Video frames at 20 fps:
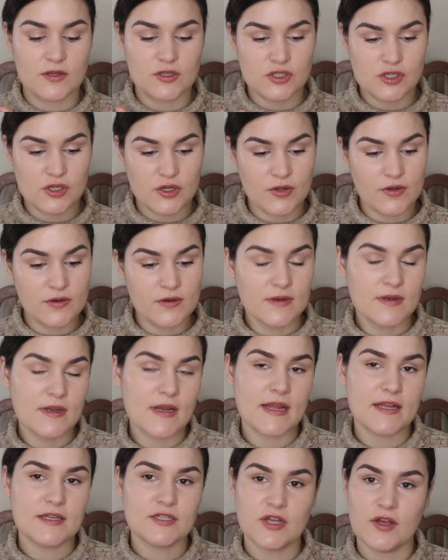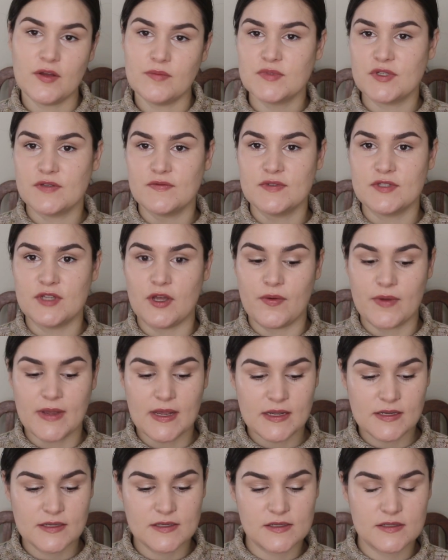June in terms of
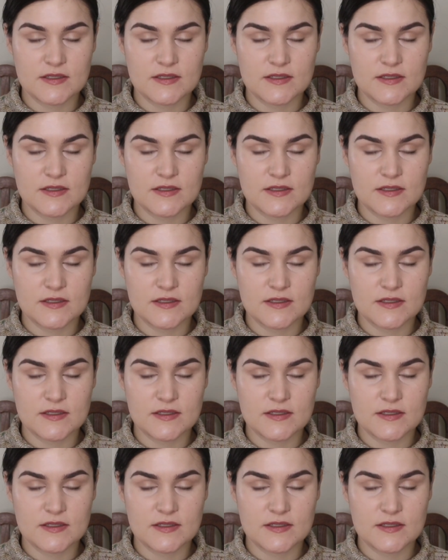sewing.